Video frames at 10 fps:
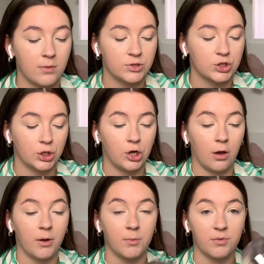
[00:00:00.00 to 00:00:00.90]
I'm just going to go
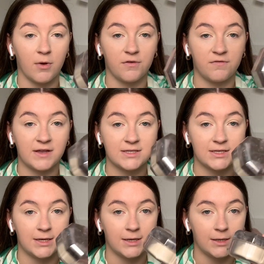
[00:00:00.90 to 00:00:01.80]
in with my
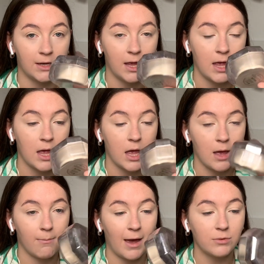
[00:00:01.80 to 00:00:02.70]
Fenty
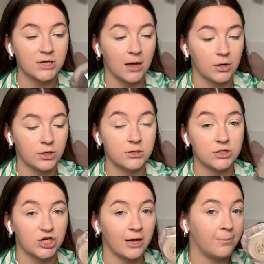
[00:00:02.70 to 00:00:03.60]
powder, and I use the
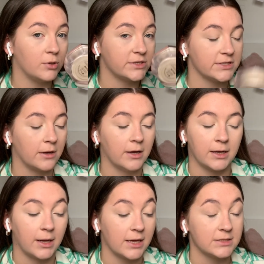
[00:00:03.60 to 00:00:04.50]
shade Butter in
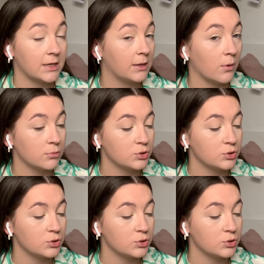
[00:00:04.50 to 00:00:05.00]
case anyone was